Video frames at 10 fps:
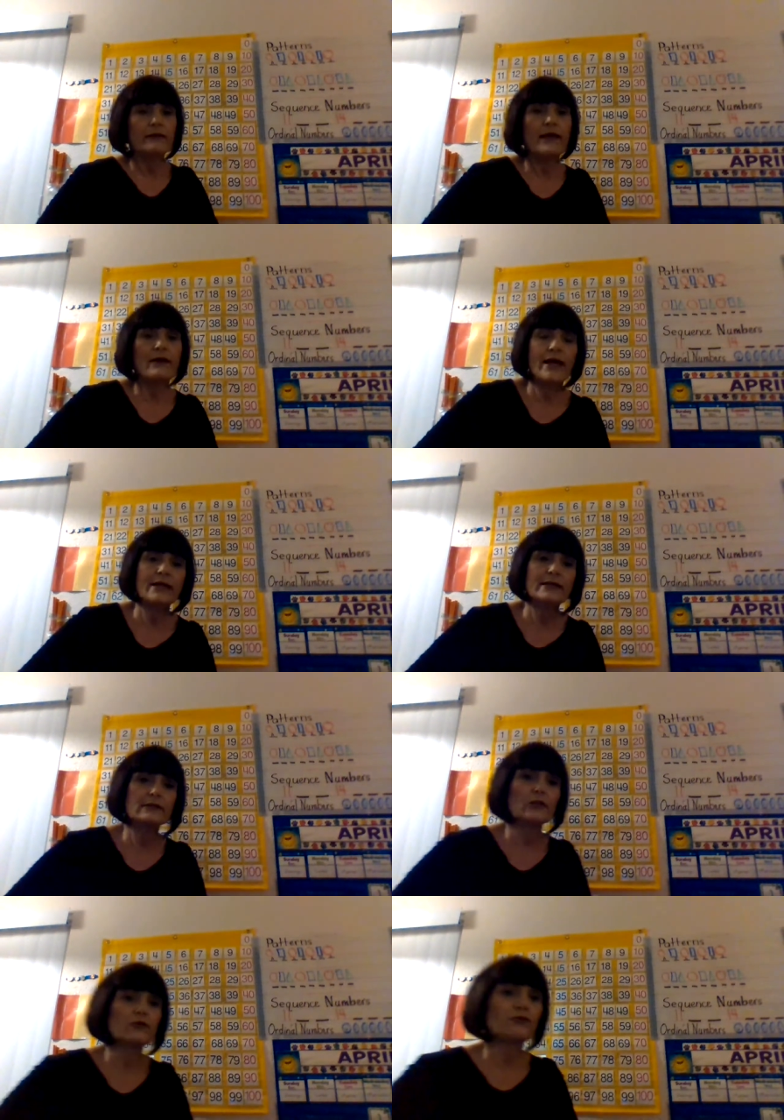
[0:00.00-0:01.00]
Now that
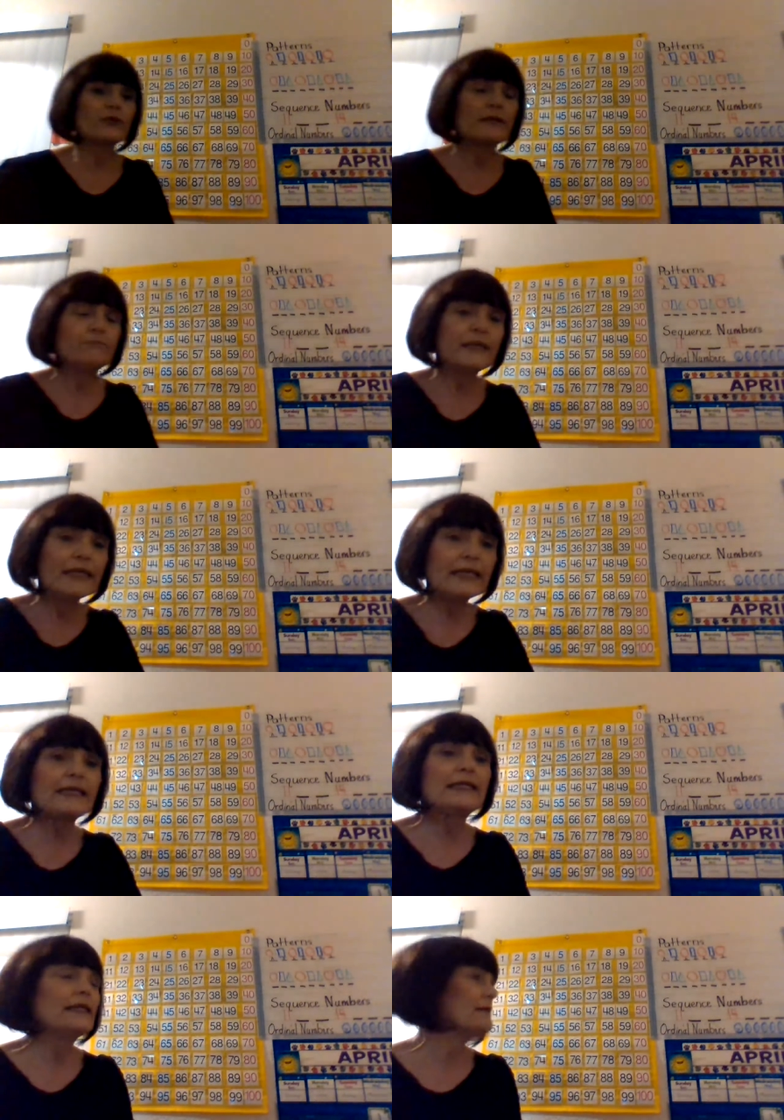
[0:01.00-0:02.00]
is a
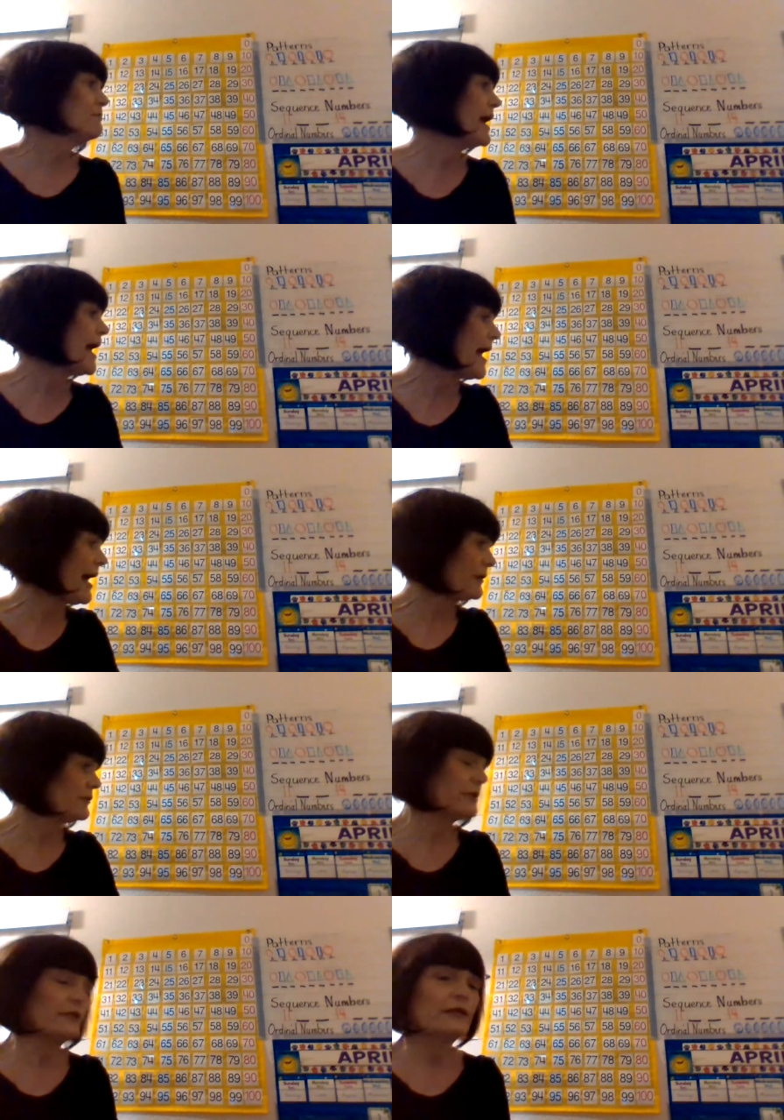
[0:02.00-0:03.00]
repeating
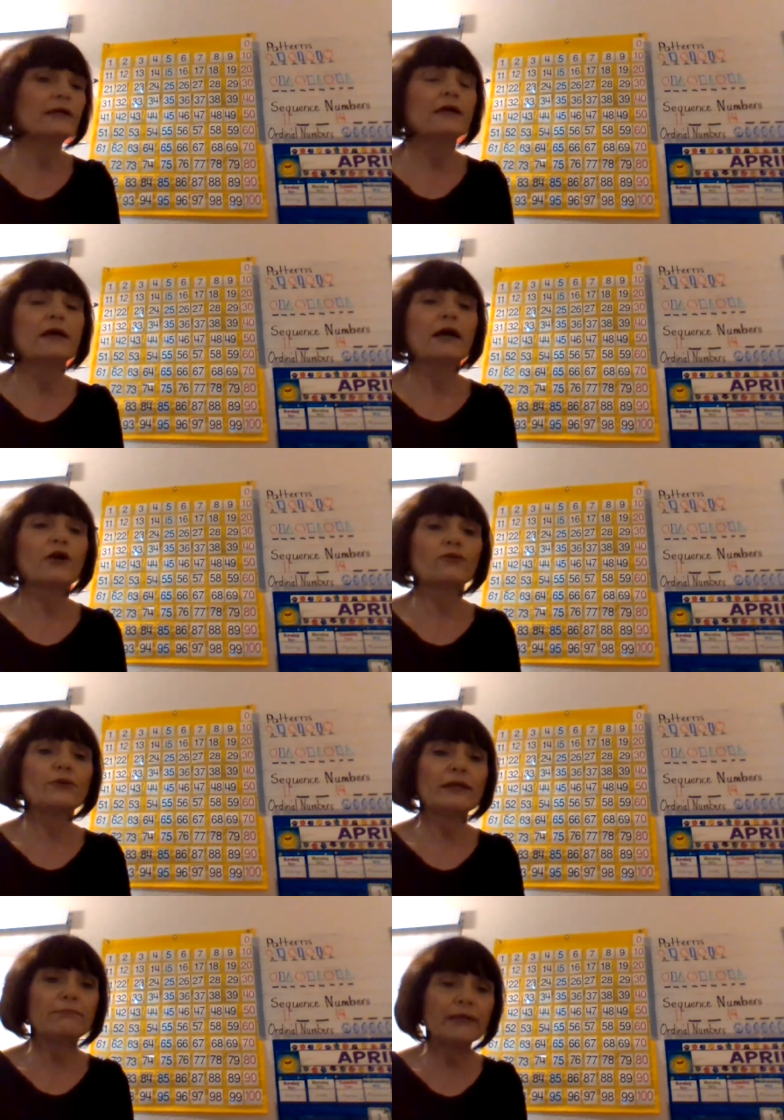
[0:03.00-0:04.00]
pattern, a
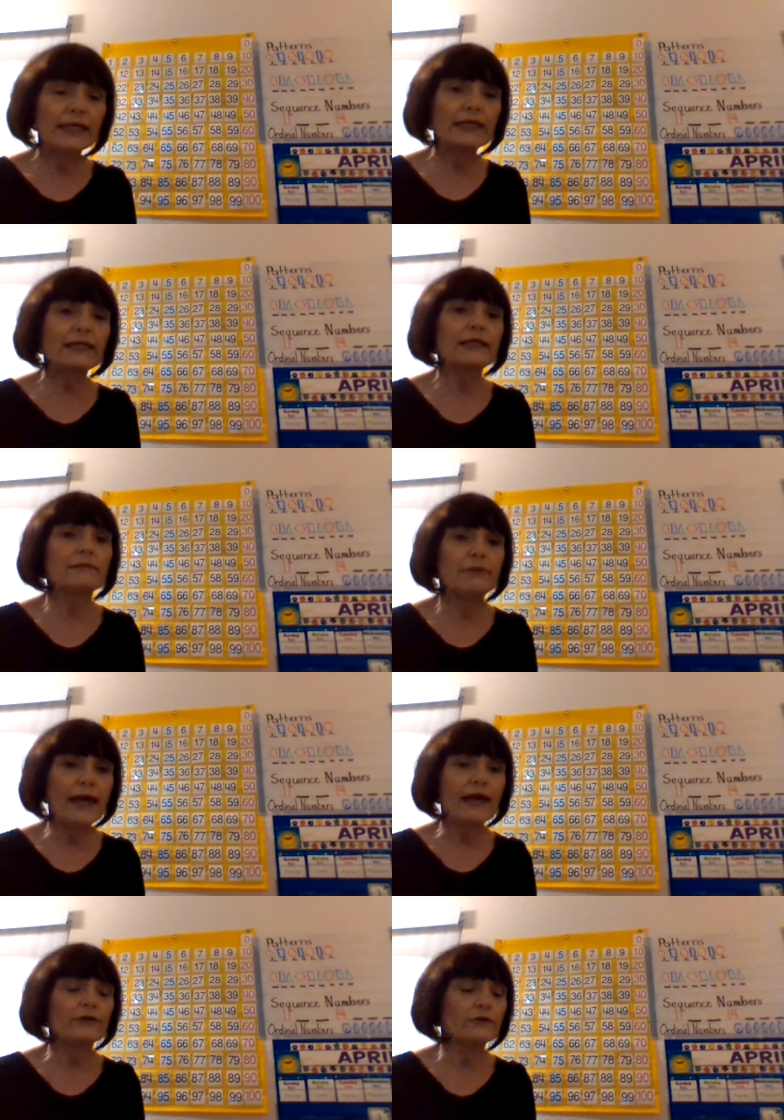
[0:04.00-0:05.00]
repeating
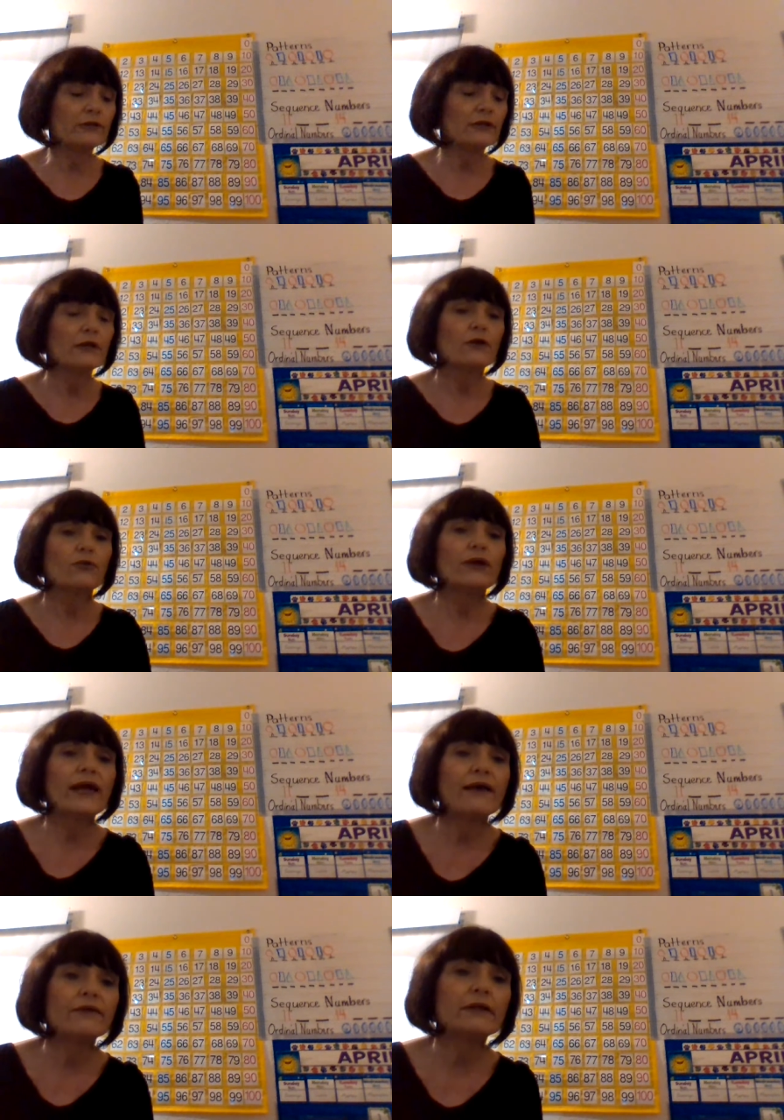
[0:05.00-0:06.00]
pattern. We
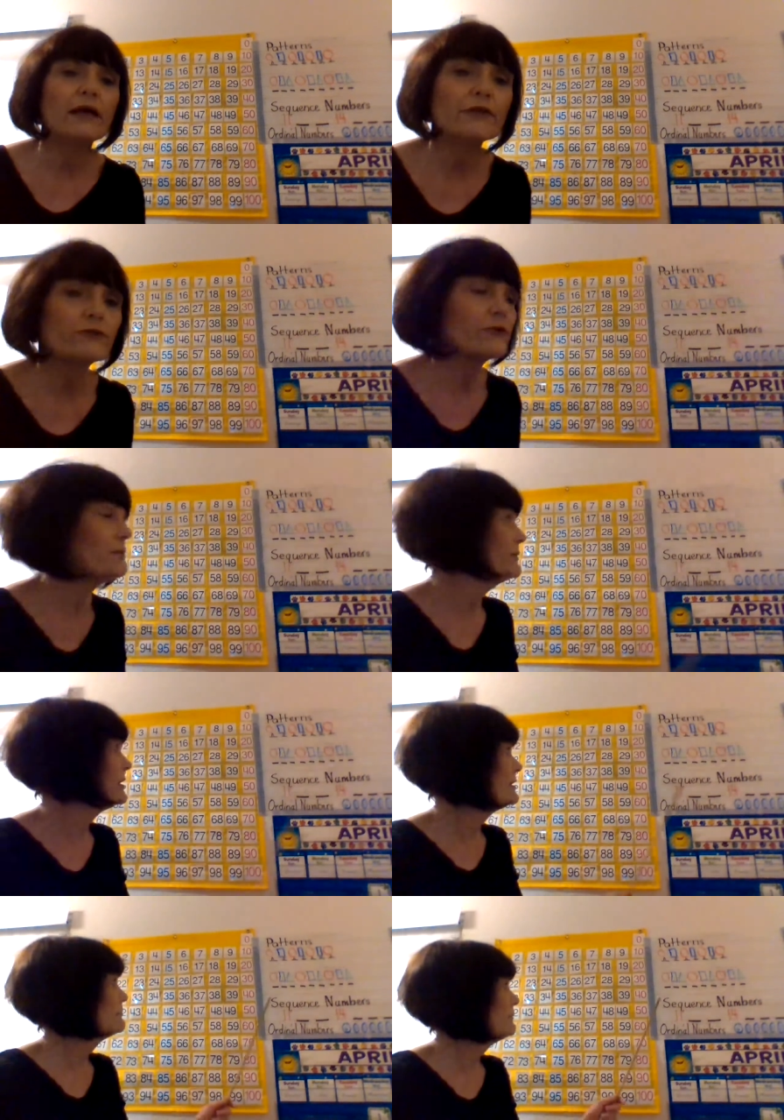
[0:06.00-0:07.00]
have another
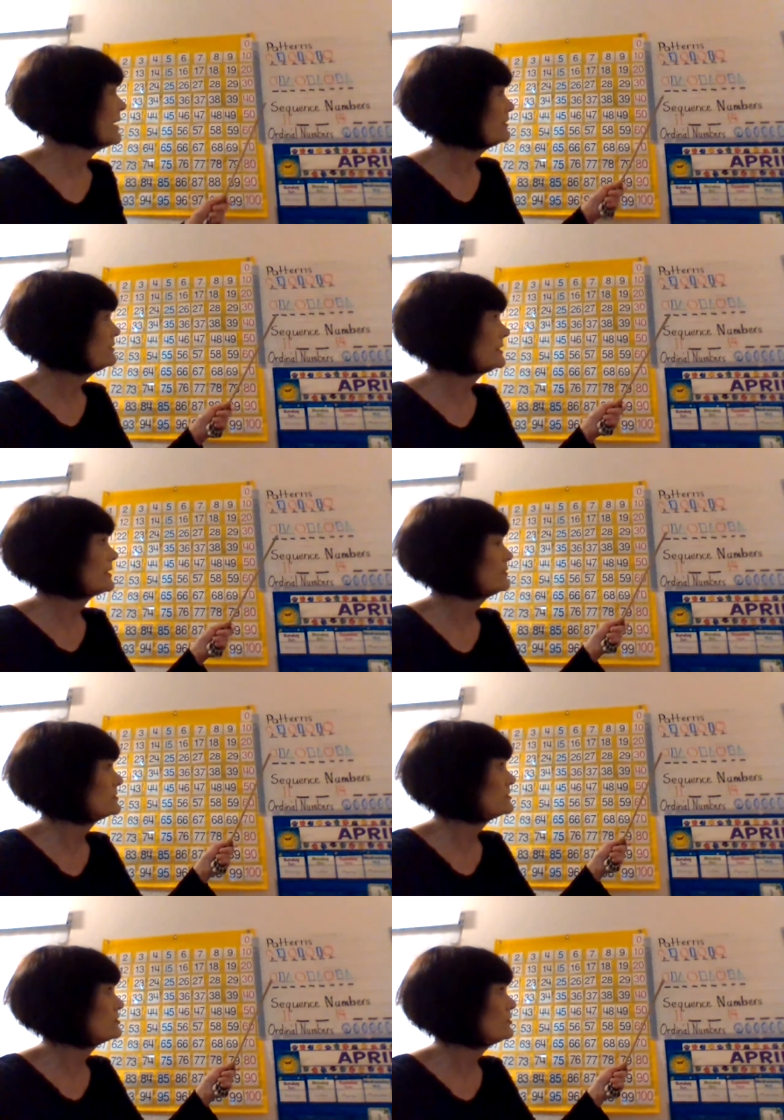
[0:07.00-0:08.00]
repeating pattern that
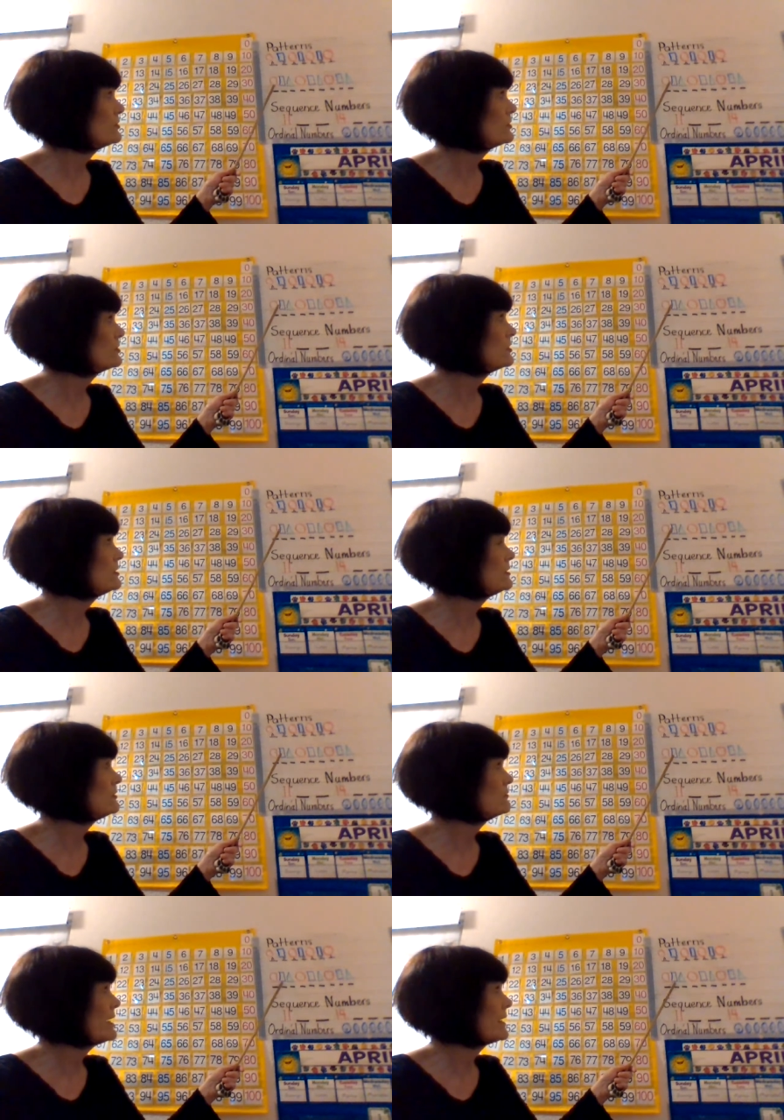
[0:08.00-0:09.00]
goes
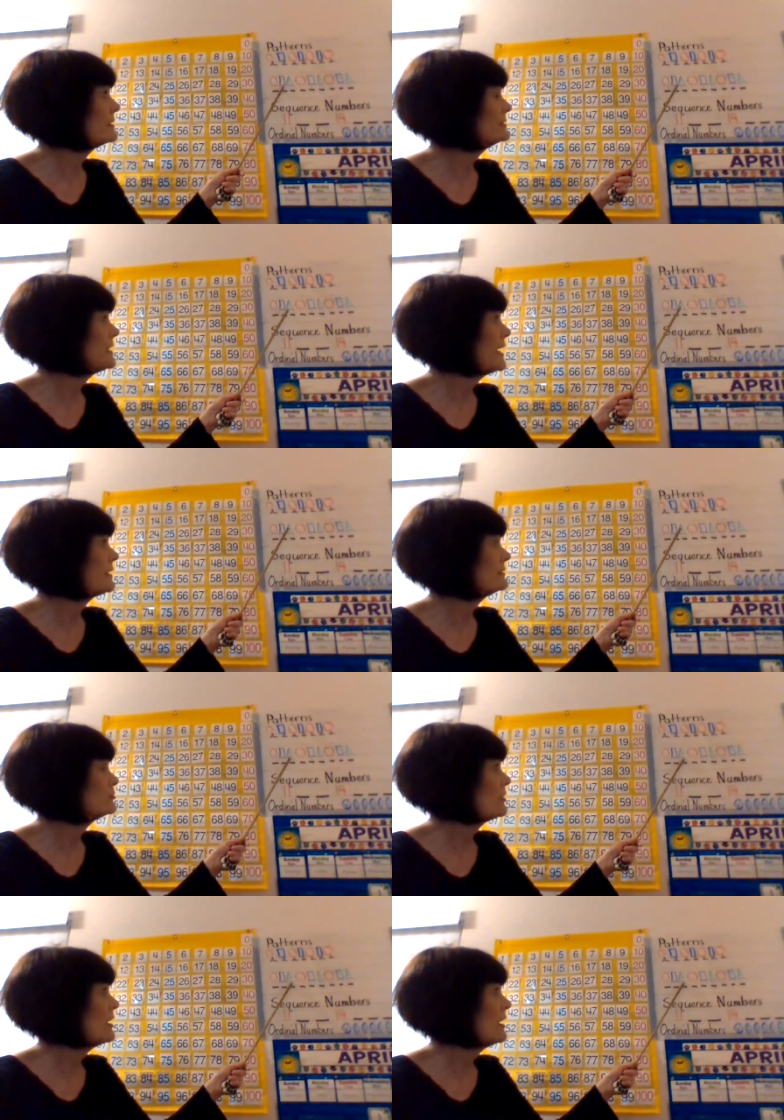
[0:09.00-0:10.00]
circle, rectangle,
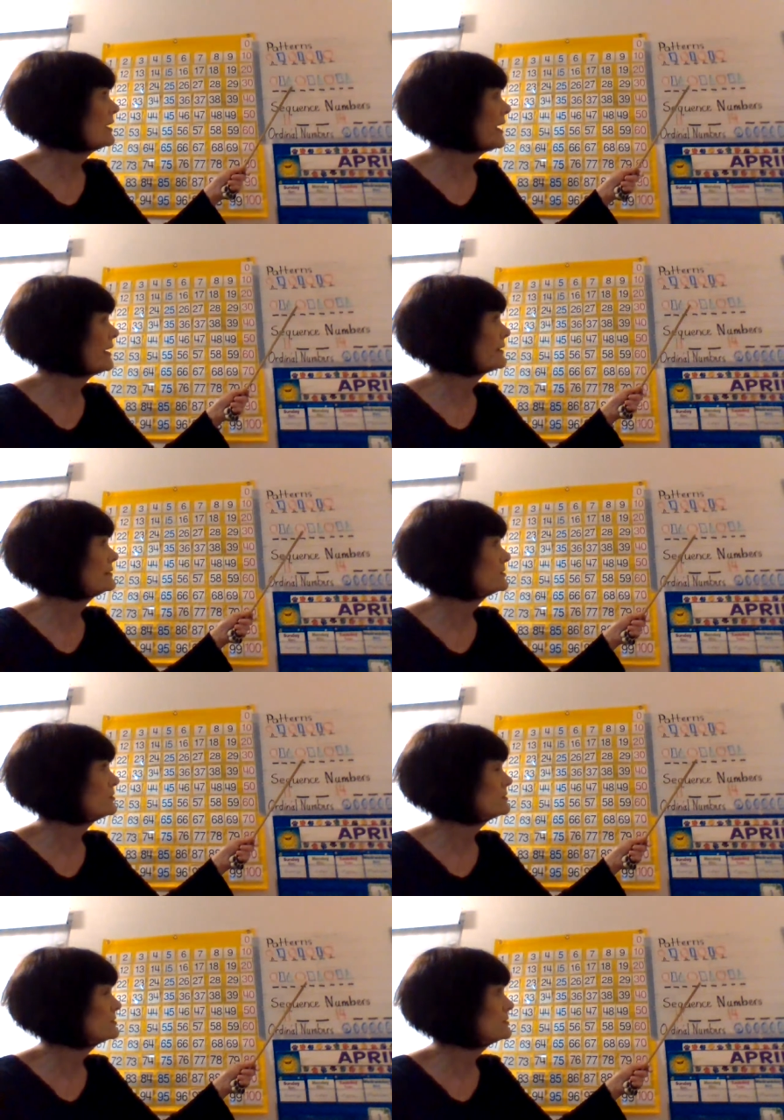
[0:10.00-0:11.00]
triangle,
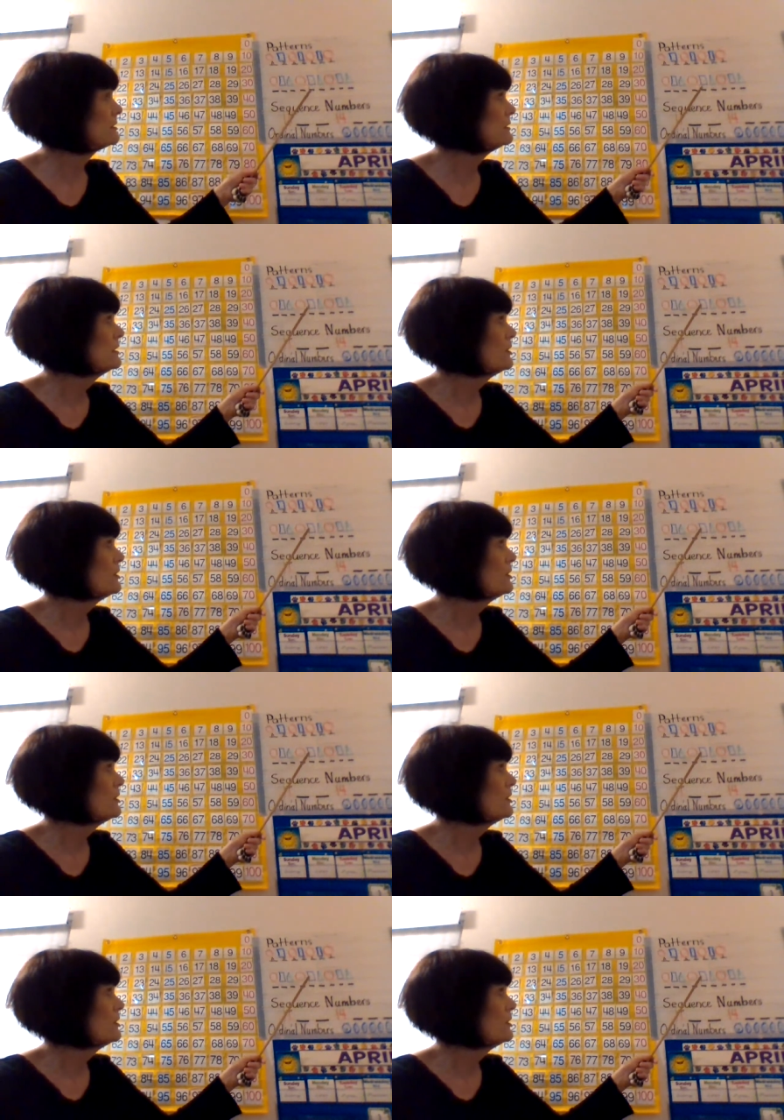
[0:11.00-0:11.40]
circle,